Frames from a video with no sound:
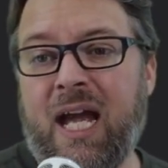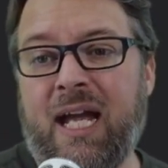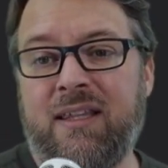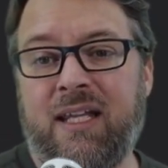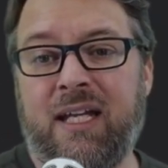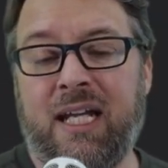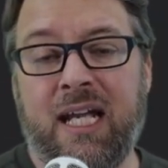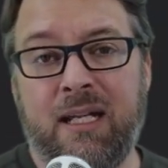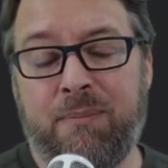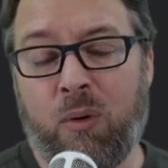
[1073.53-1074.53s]
And then
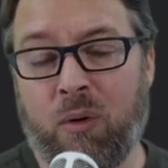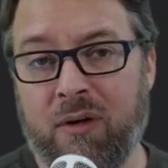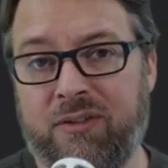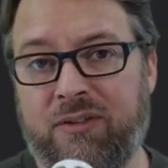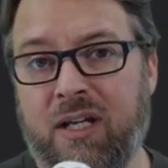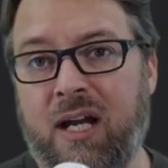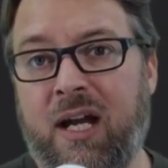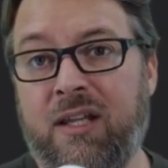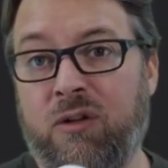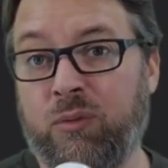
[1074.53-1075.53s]
any ports
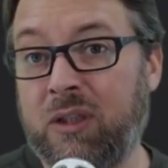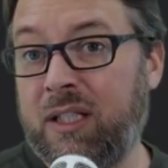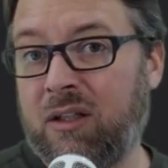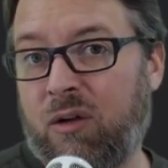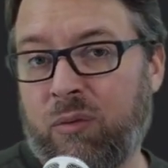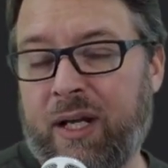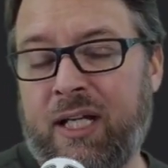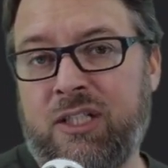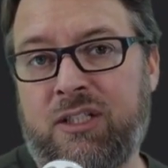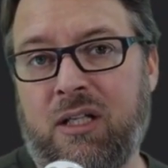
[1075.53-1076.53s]
in the really low
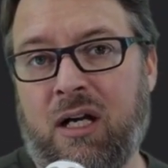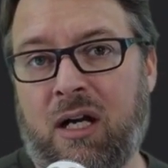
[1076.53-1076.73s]
range